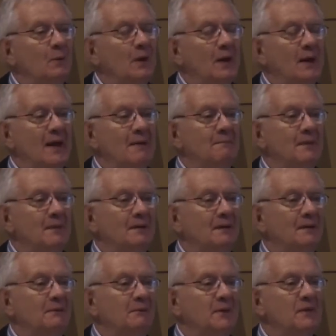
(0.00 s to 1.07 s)
what
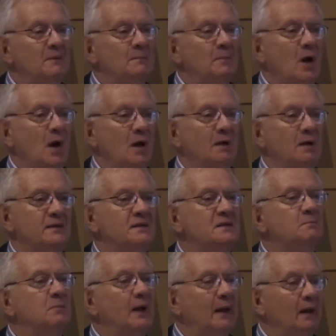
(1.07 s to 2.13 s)
happened with the Prague
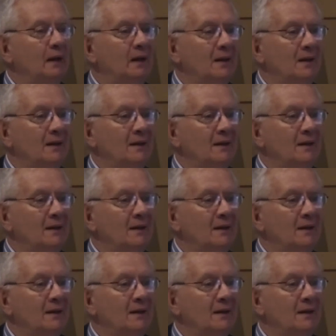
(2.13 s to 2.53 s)
Spring.